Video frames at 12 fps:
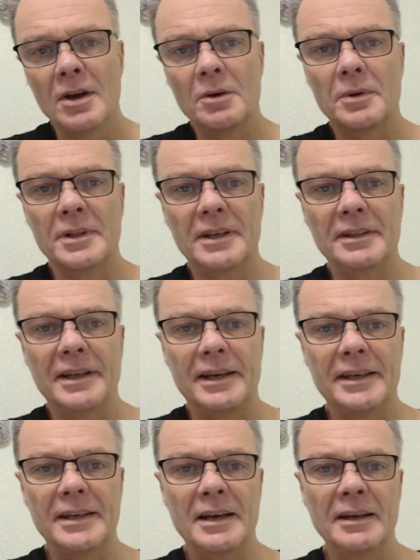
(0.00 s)
within
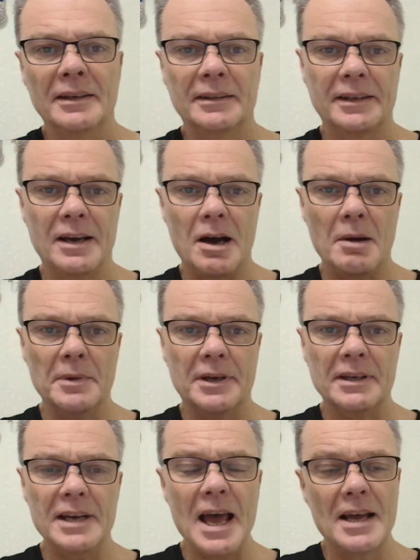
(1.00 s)
the Army
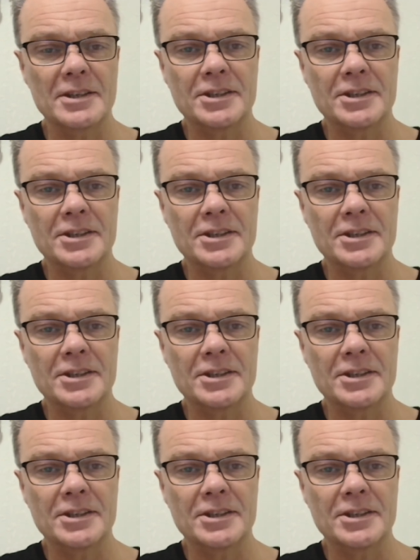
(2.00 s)
Cadets.